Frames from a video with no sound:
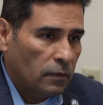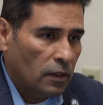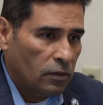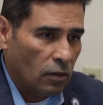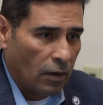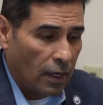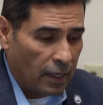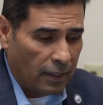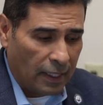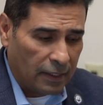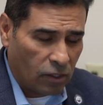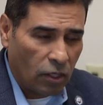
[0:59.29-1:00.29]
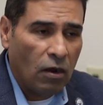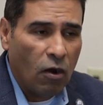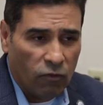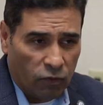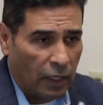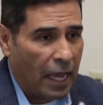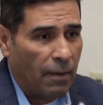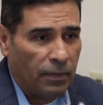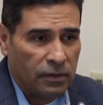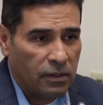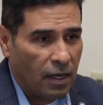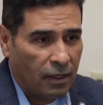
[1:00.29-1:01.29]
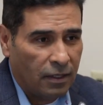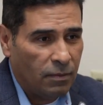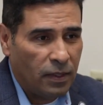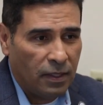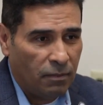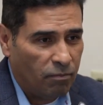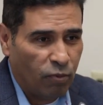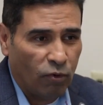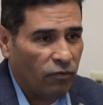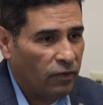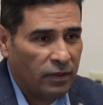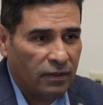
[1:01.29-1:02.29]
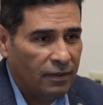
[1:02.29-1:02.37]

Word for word: So I, it's going to overlap. It's not going to be perfect.